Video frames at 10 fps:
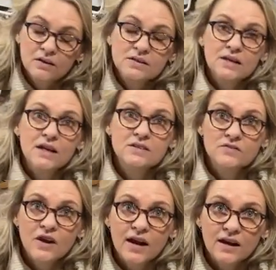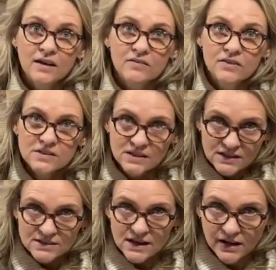Today's Friday. It feels like
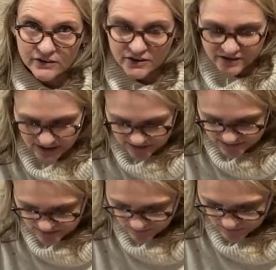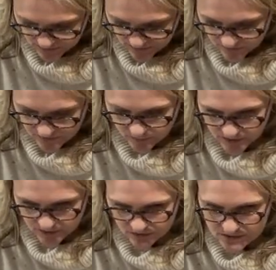Saturday to me.
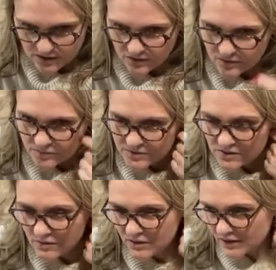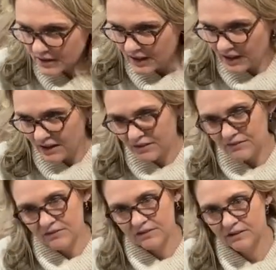Everybody was home, so we only have
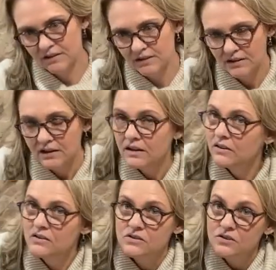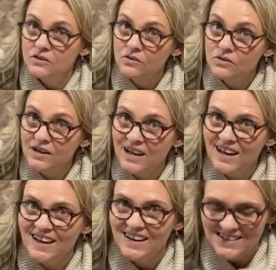2
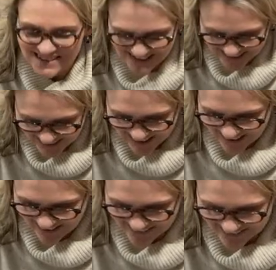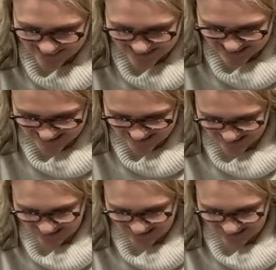days left.